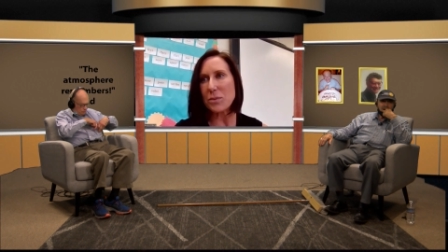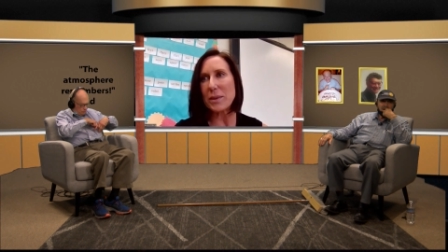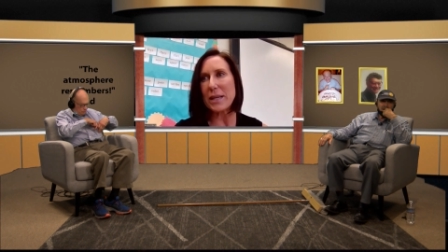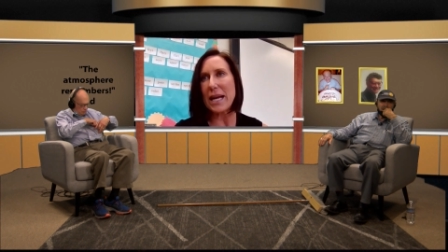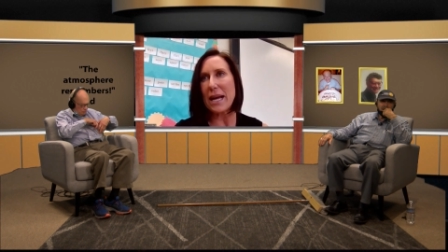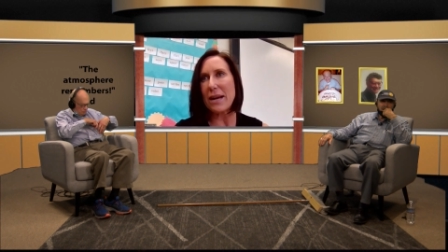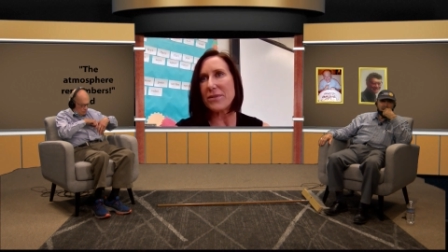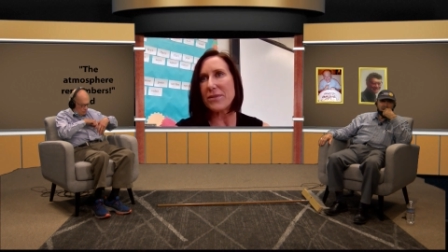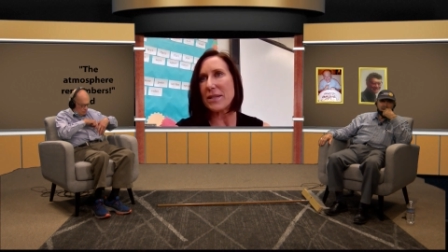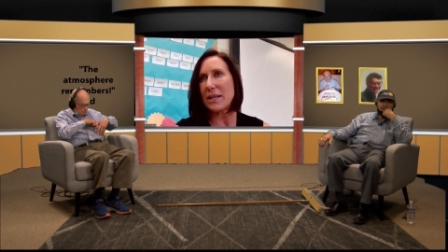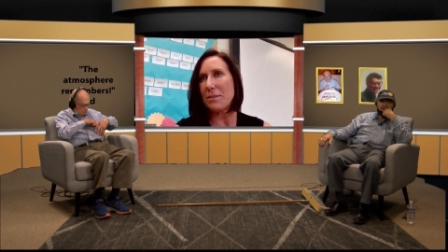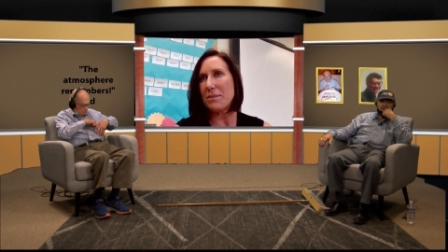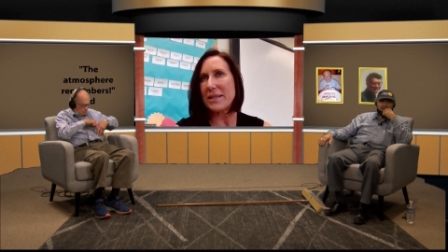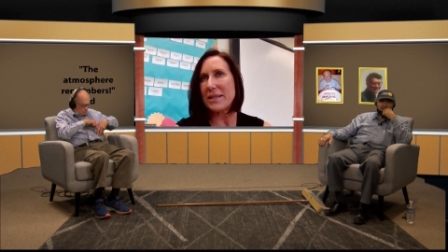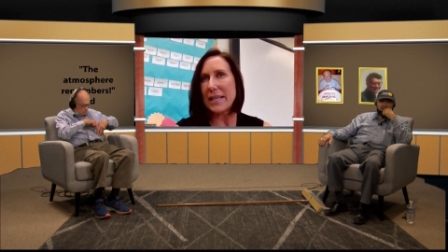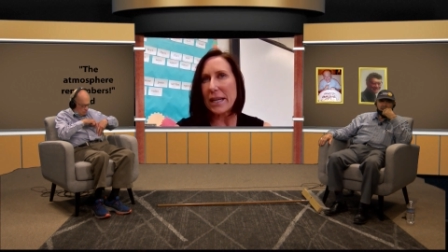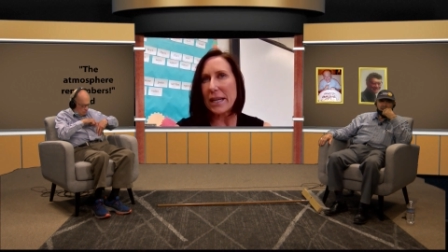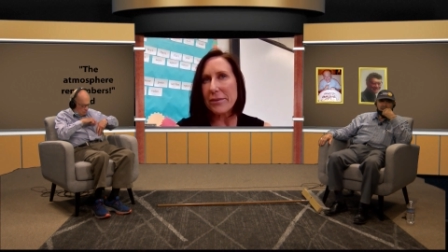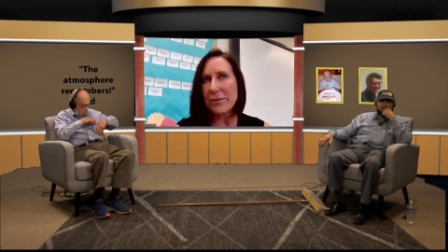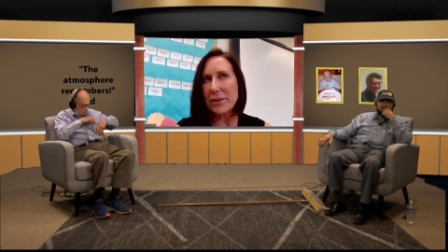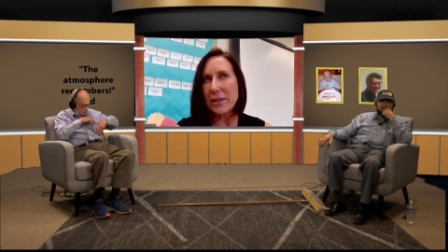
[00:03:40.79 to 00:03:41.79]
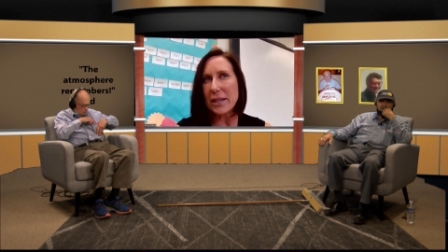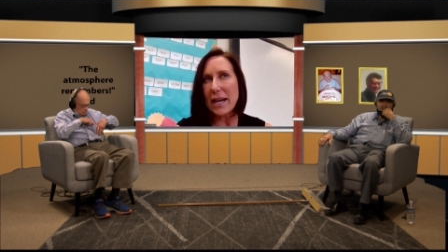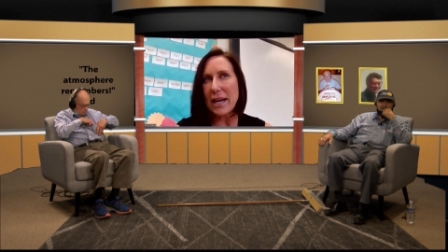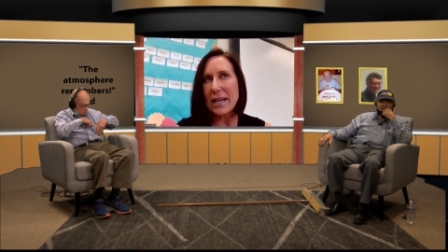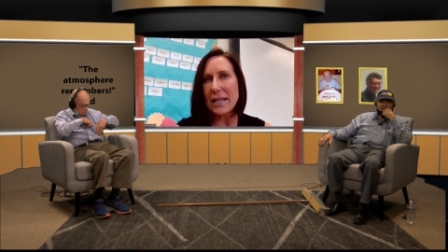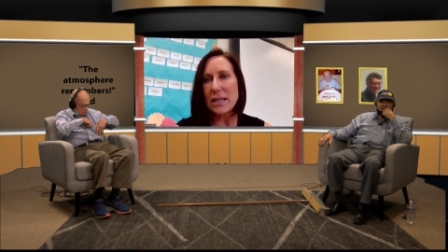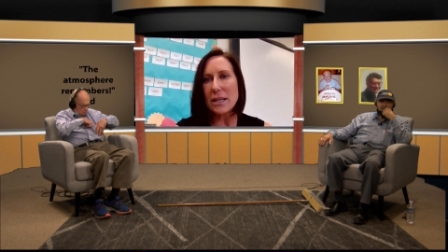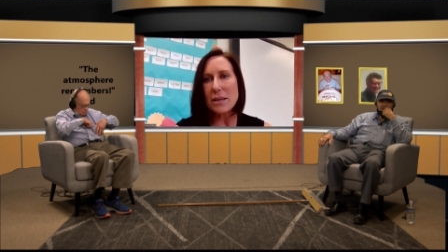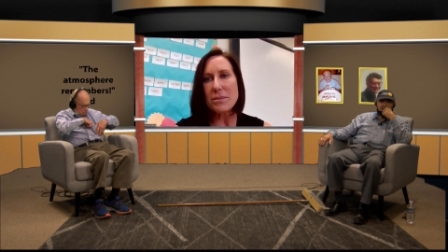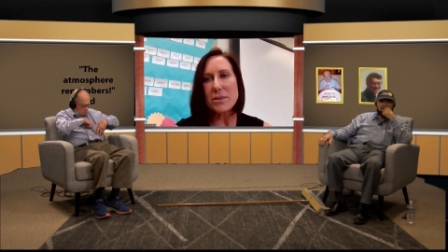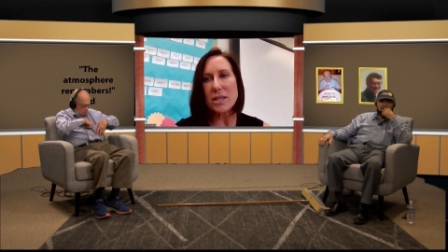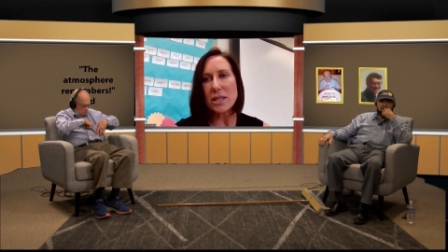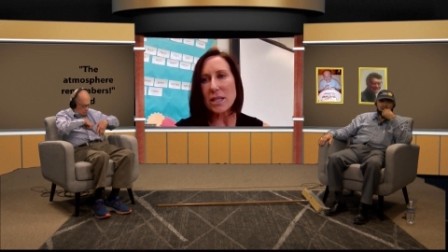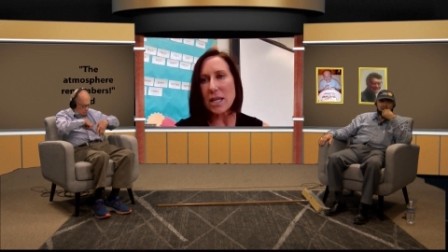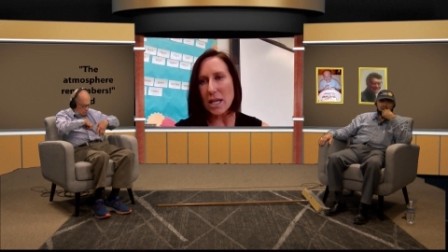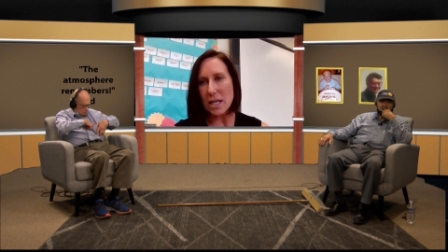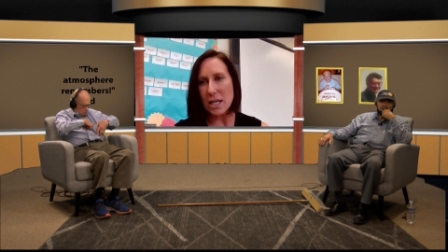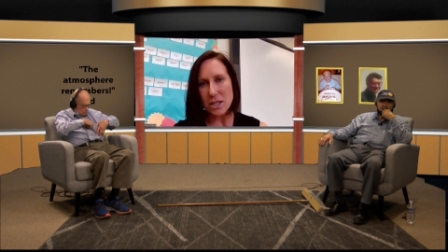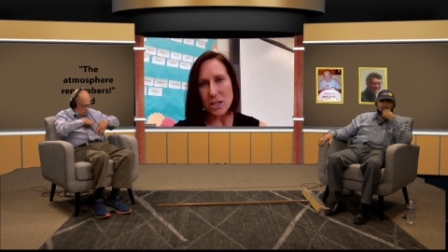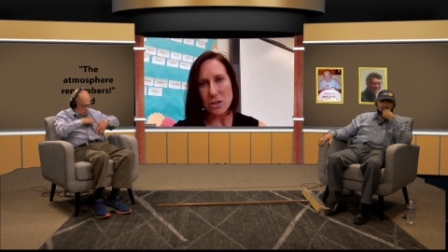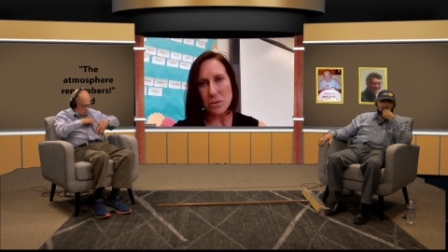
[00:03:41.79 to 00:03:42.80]
we have some savory items, a
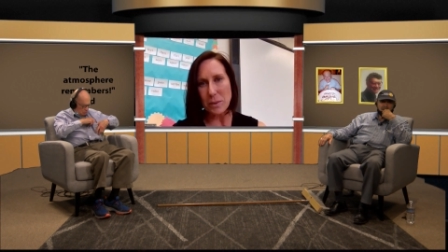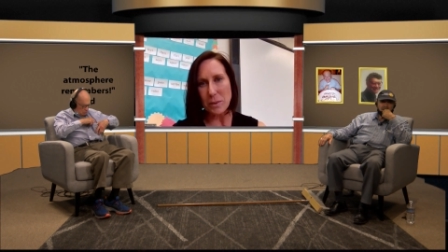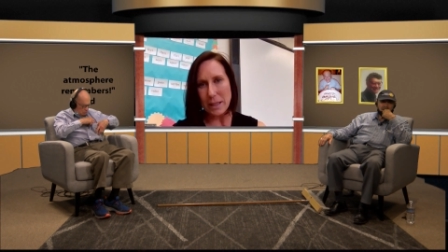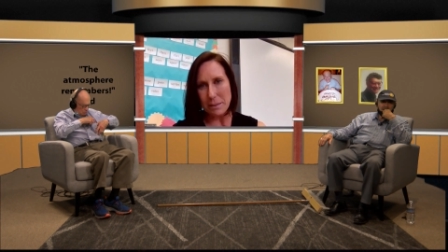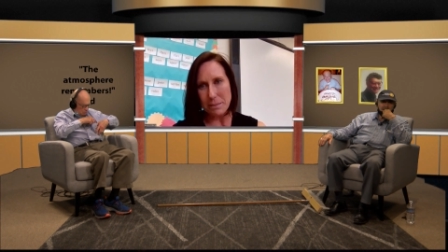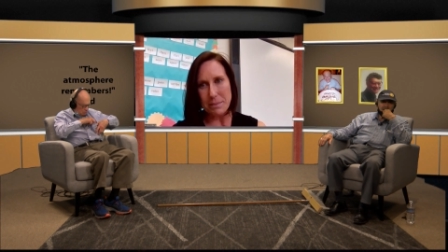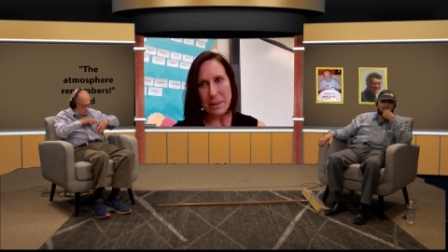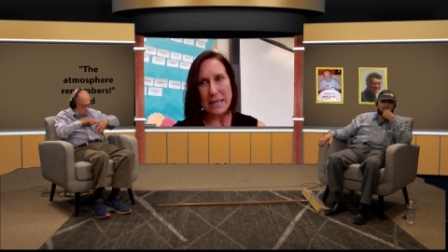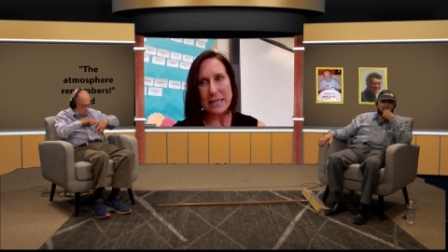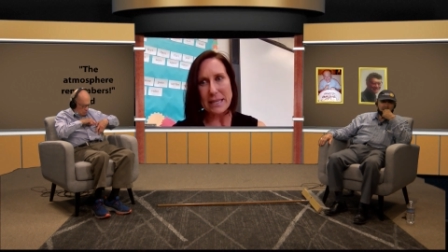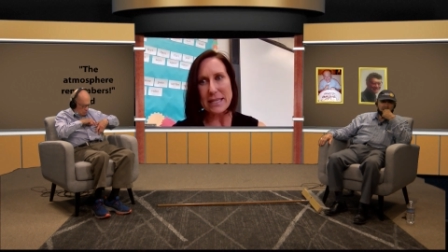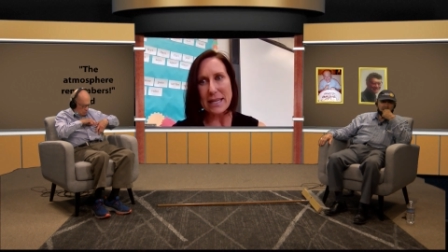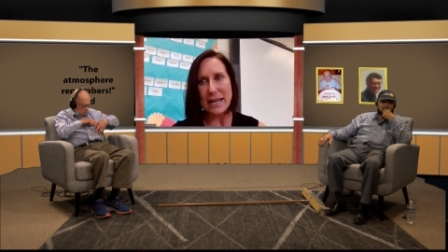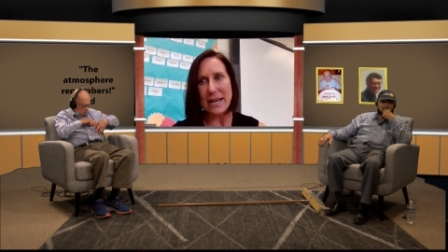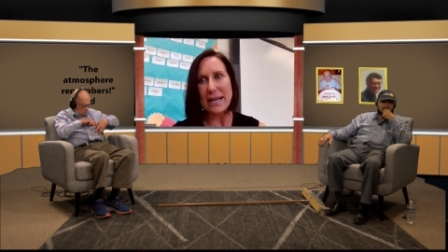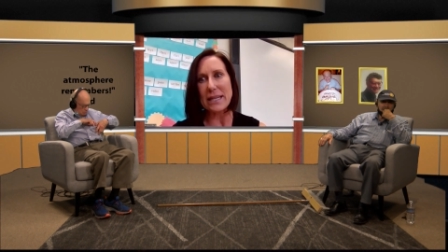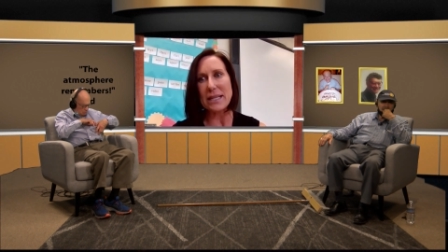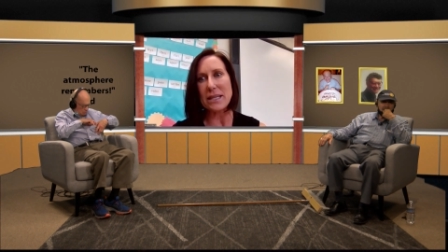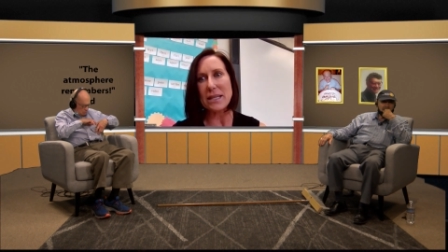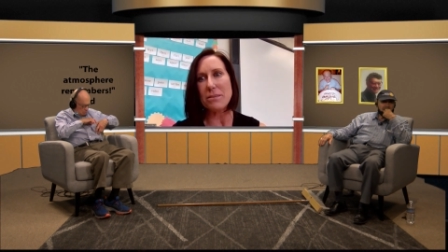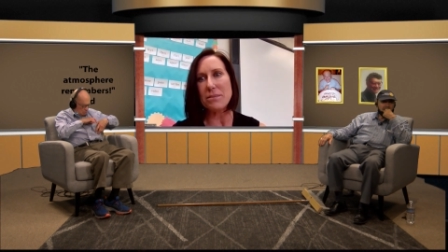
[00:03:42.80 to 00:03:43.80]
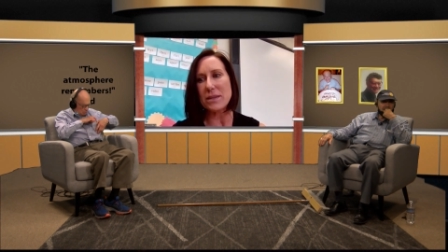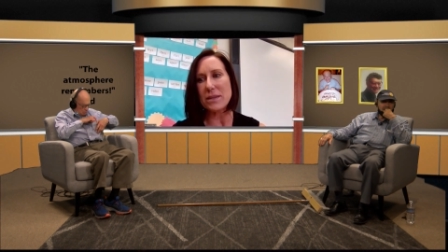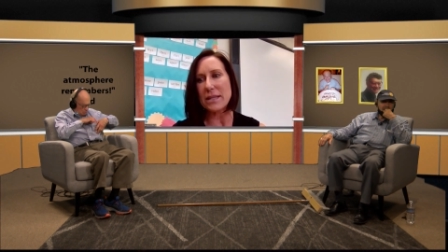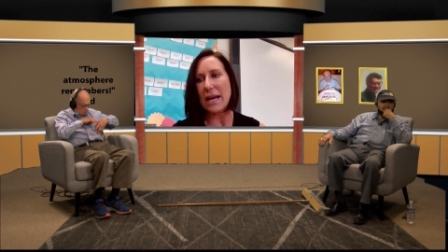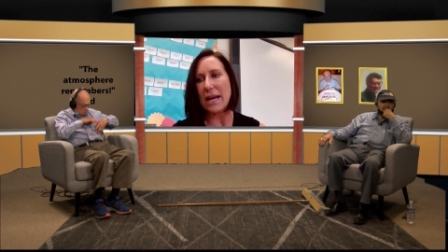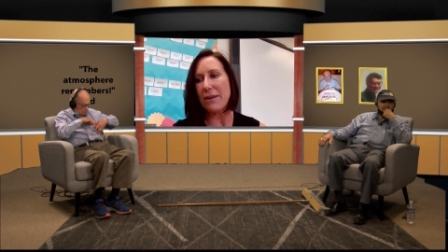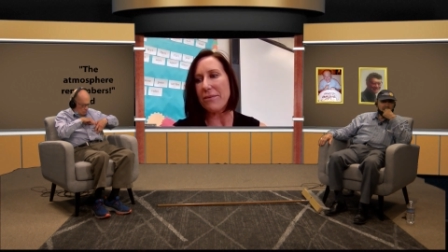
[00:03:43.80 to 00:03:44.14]
lot of sweet baked items.